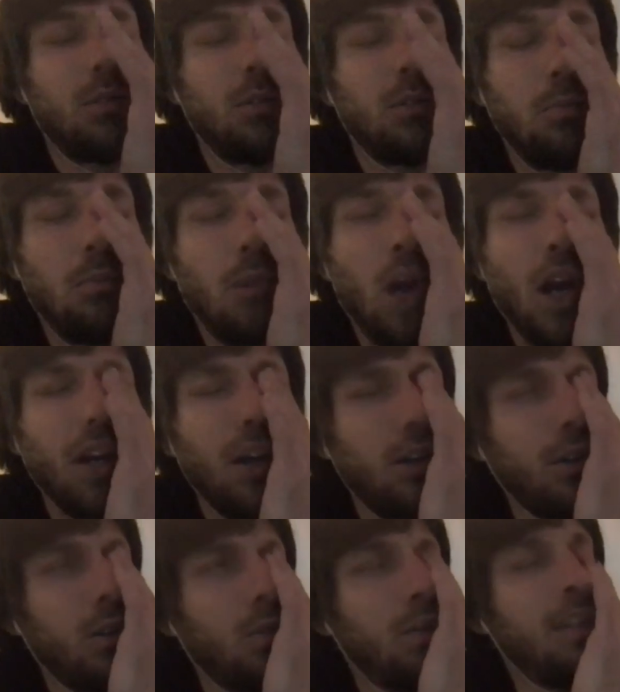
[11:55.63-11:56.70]

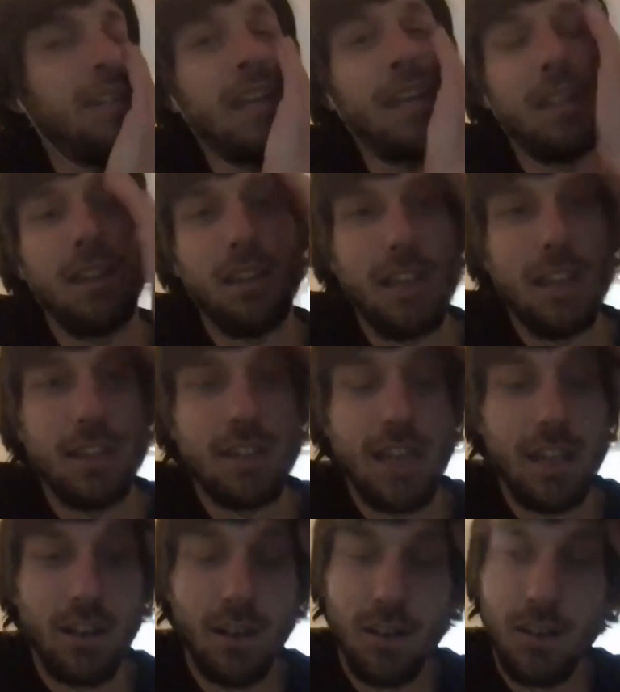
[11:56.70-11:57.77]
Marcos, was it the dictator in the